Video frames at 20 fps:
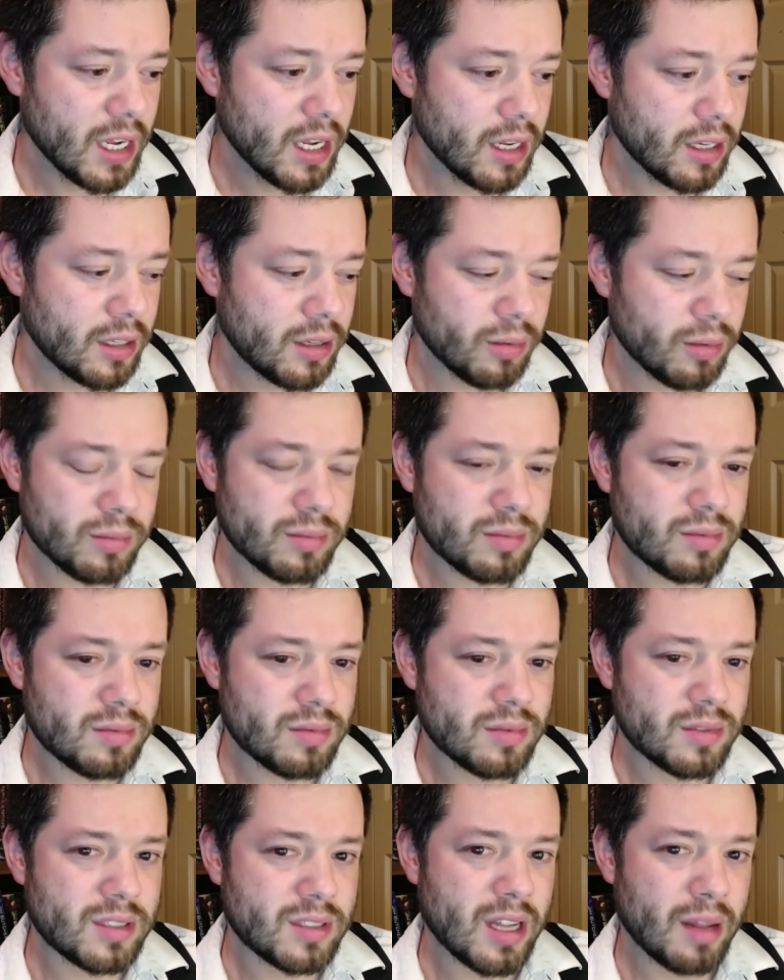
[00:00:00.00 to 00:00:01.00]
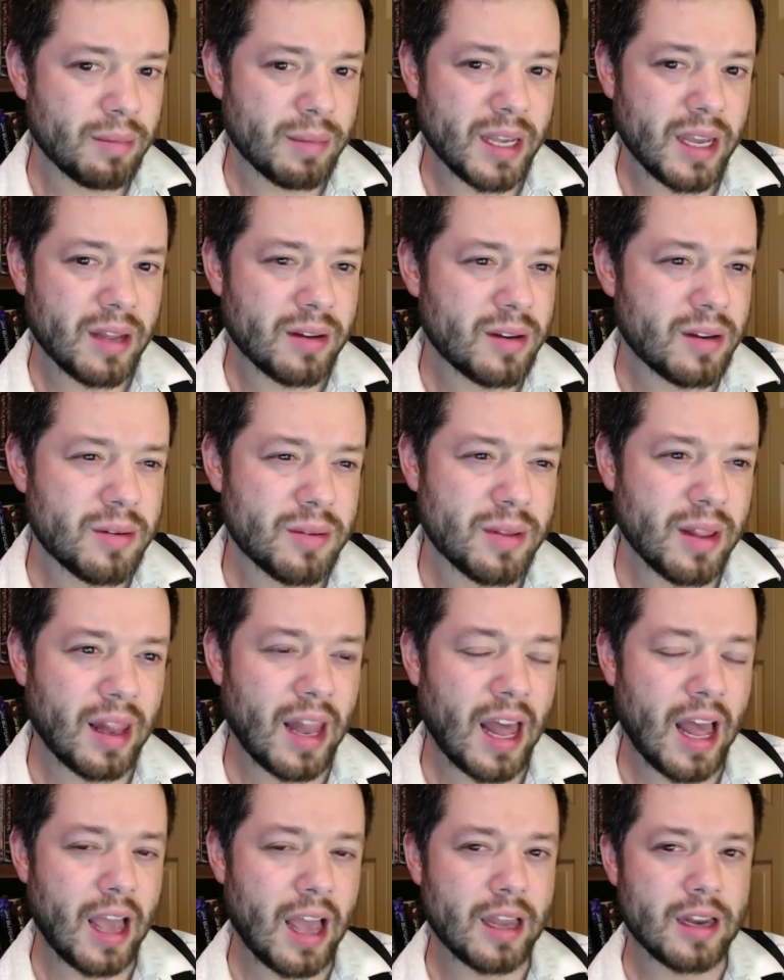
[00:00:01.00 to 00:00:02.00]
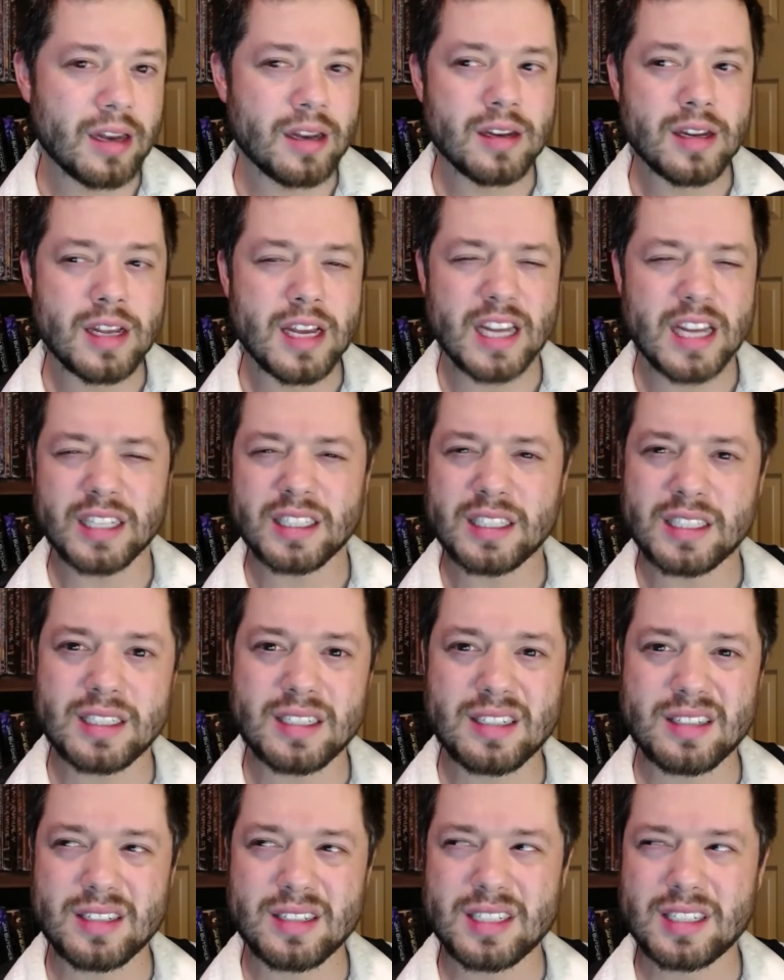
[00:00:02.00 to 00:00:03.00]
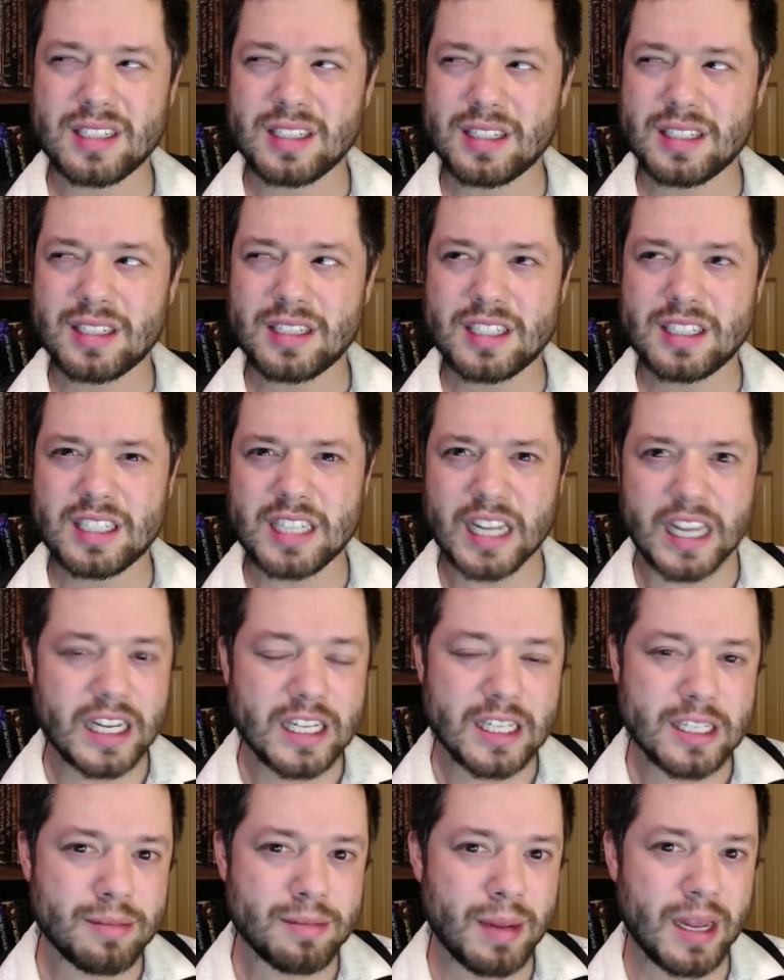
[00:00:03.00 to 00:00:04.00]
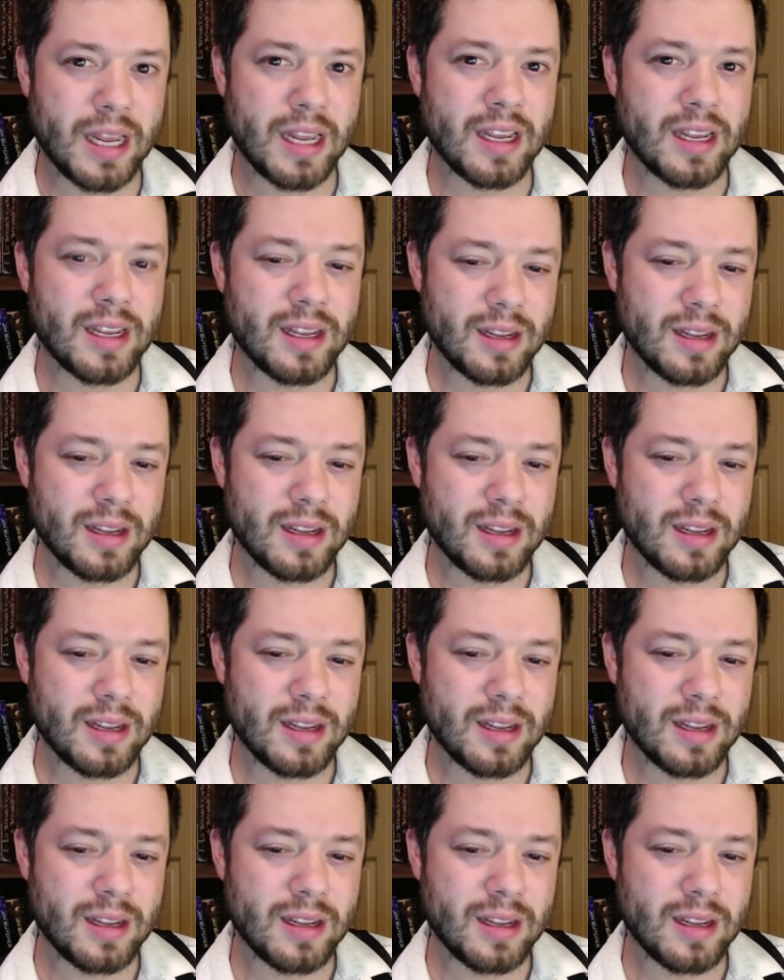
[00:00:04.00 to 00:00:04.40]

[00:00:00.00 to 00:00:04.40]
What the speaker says: Don't tell me how to do the line. It sickens me.